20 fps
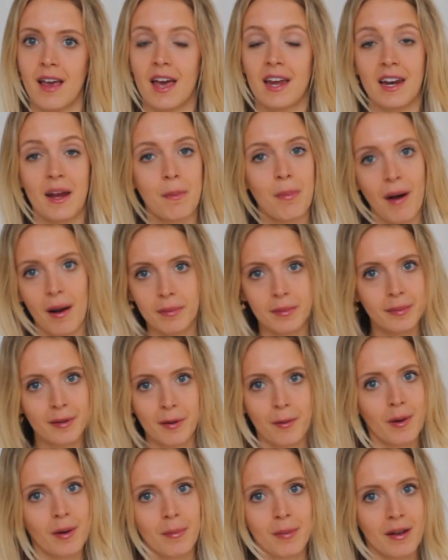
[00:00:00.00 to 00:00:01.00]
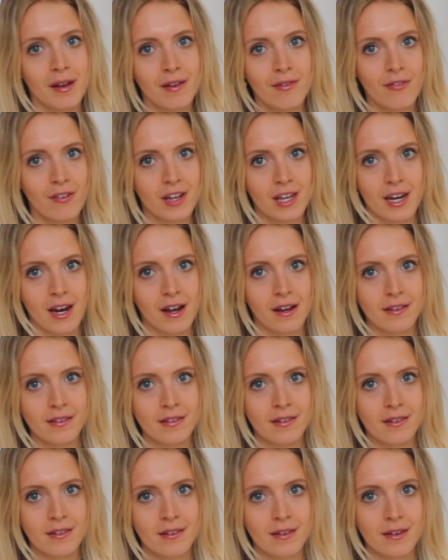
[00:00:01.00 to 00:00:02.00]
And it probably will be for the
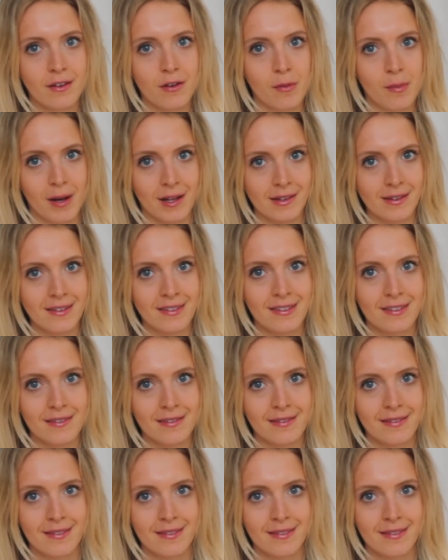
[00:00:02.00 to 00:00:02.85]
next 2 months.